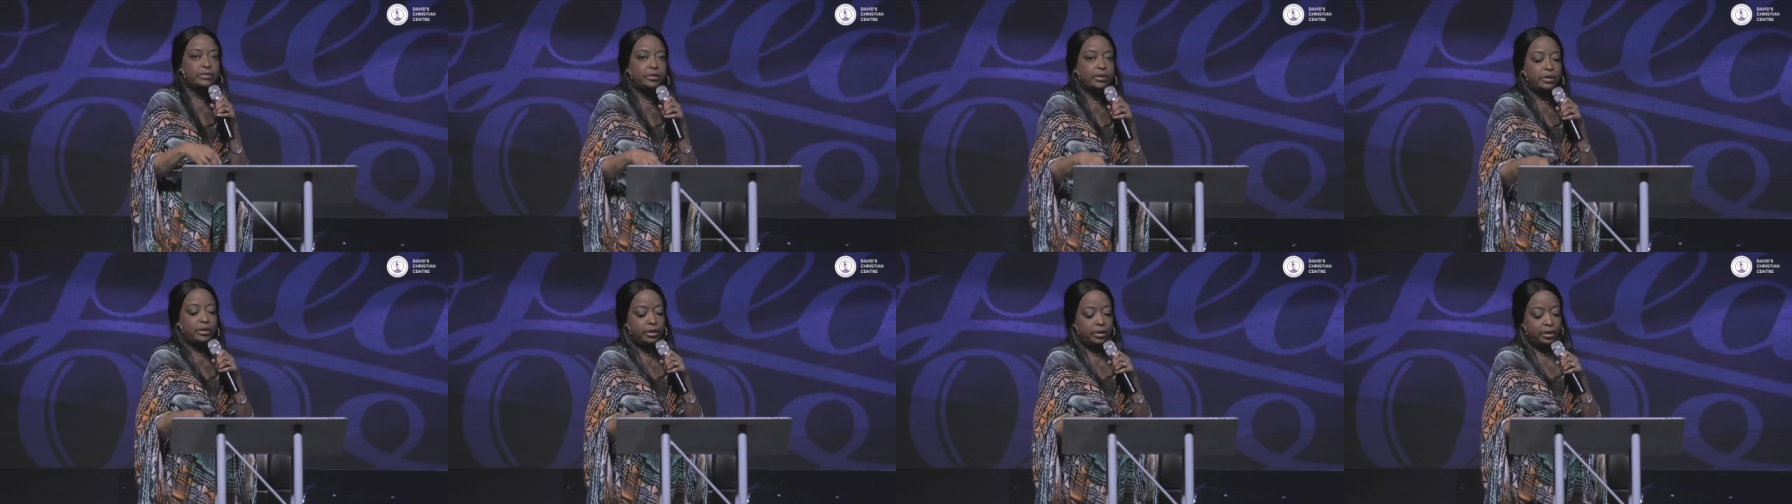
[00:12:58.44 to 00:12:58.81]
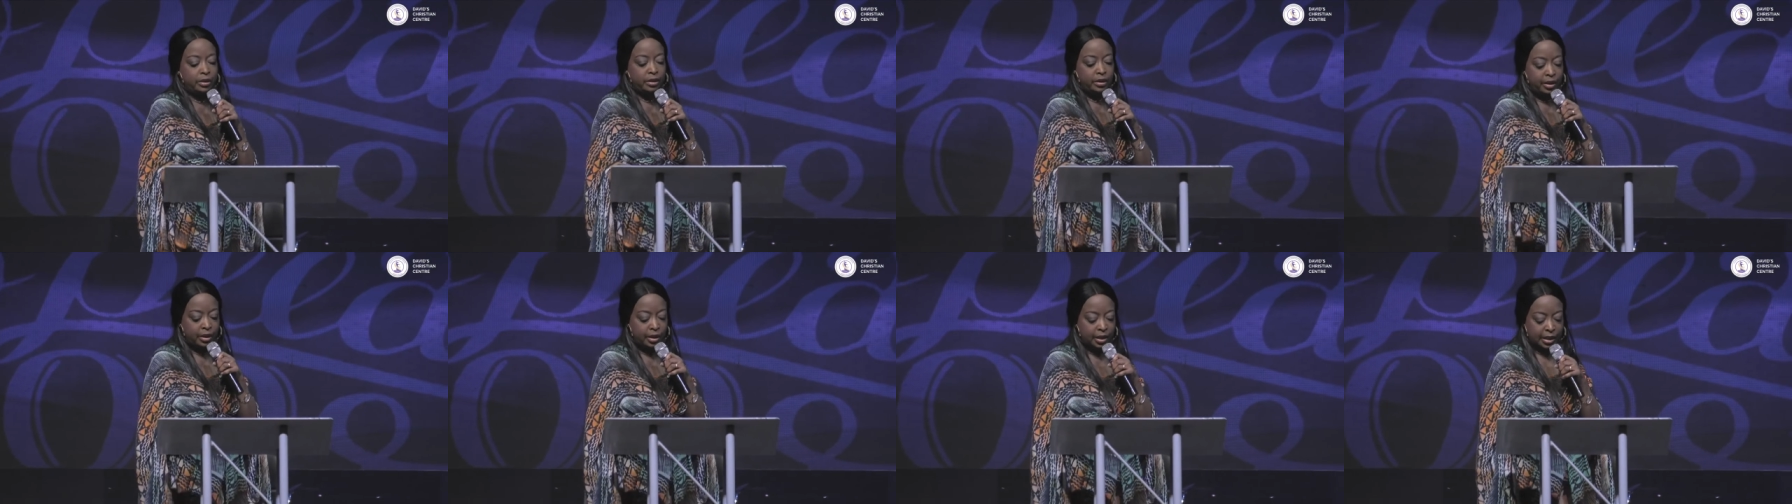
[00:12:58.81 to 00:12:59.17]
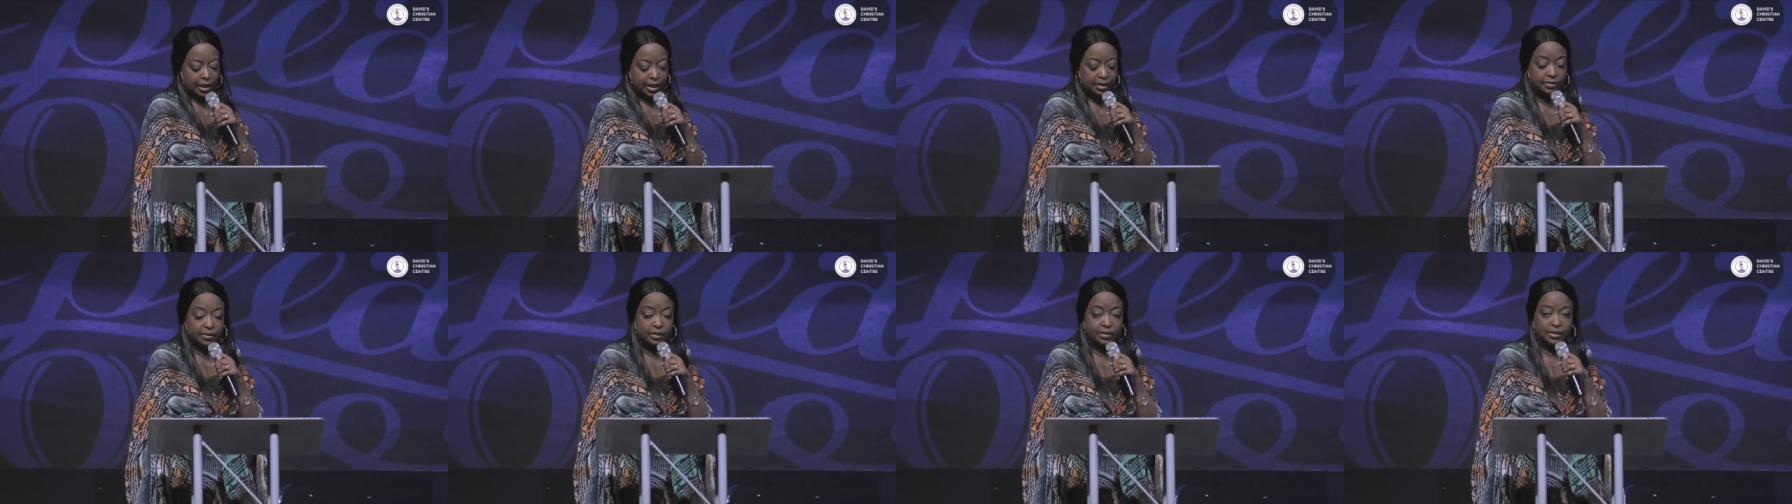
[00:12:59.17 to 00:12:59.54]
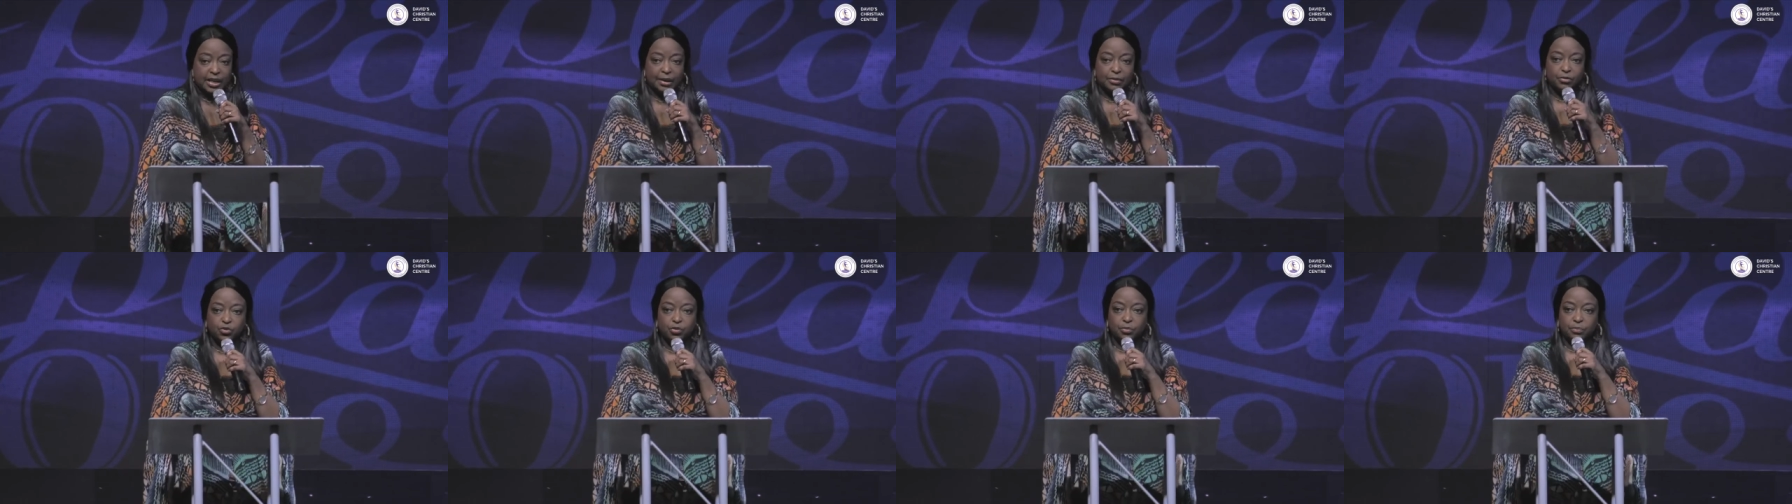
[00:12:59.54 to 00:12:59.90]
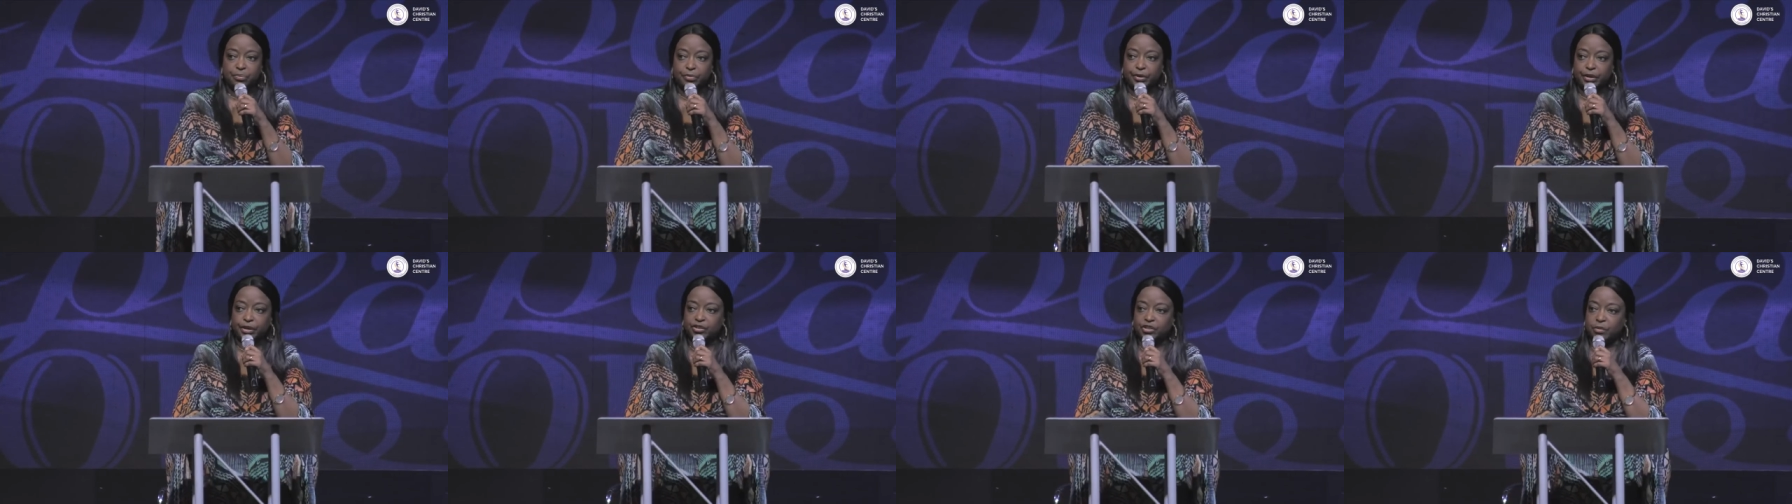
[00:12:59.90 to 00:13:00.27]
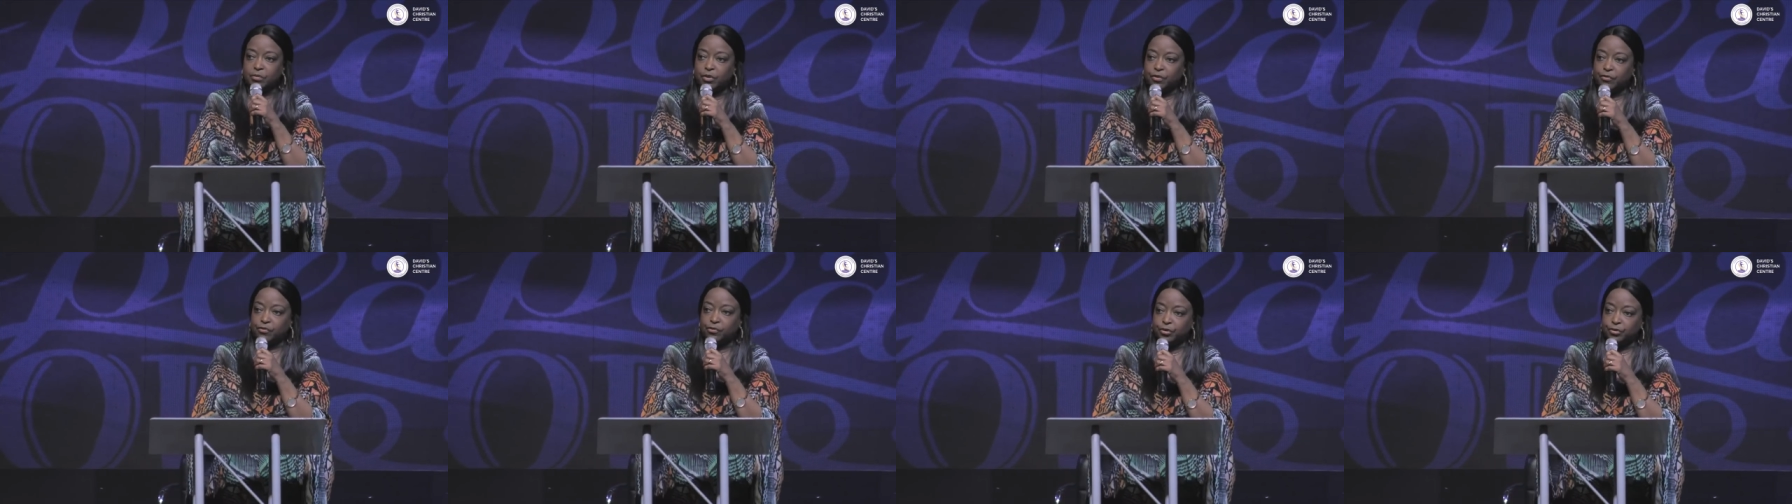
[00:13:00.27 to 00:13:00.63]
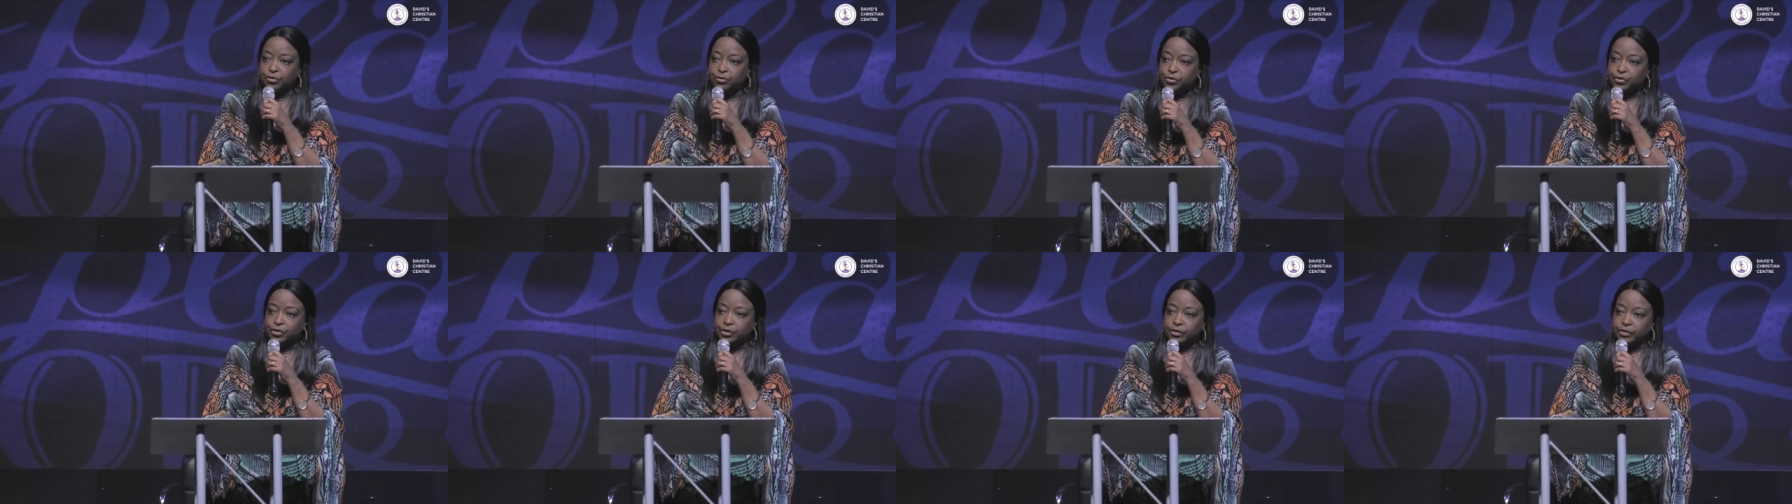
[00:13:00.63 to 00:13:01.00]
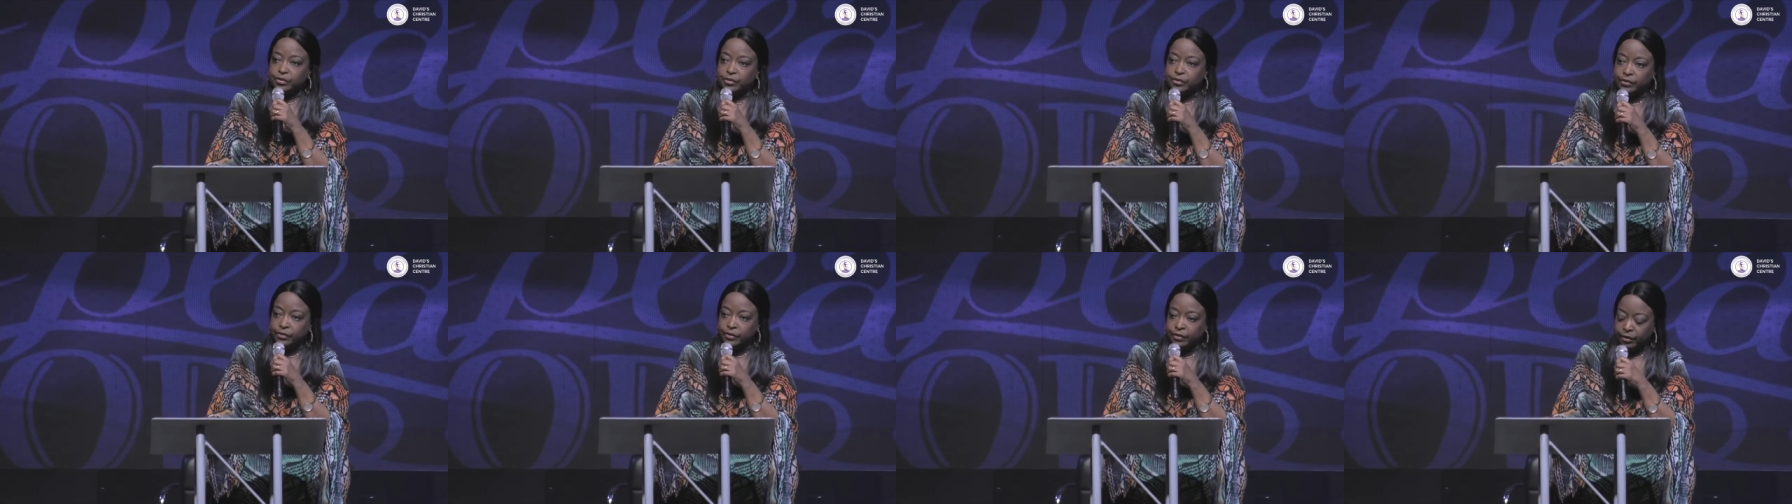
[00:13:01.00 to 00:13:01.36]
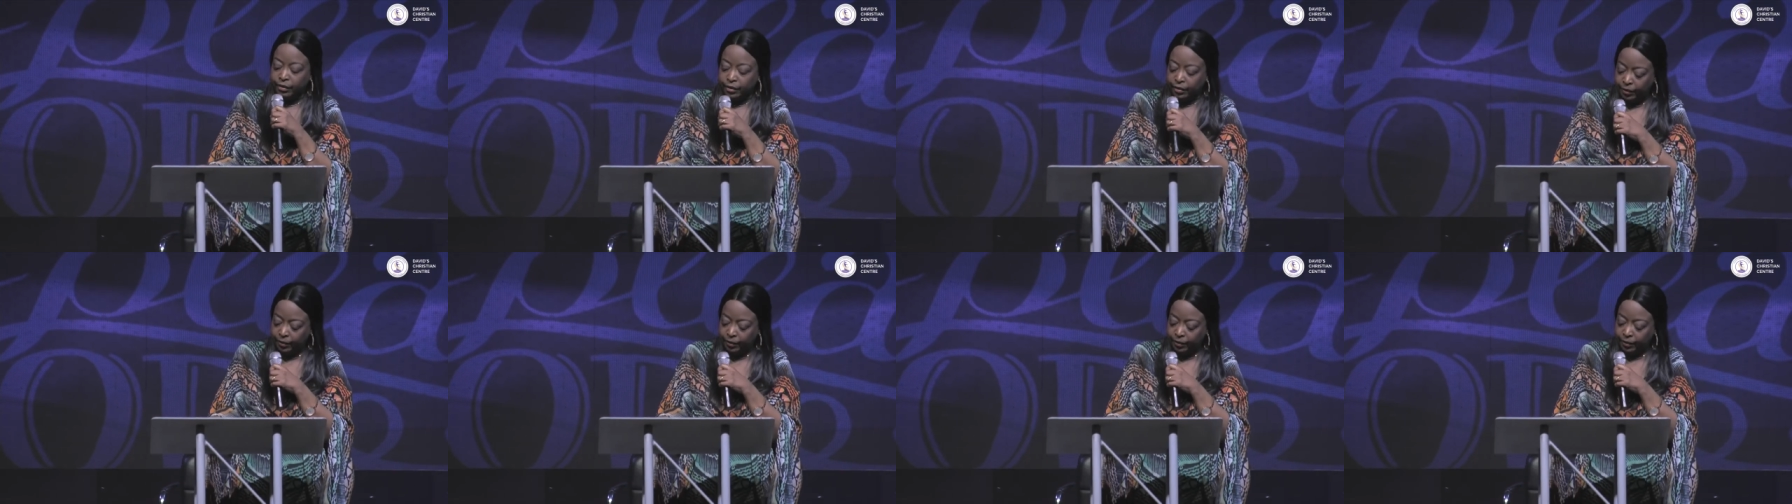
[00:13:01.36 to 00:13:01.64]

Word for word: and say, Is it time to break some of your routines?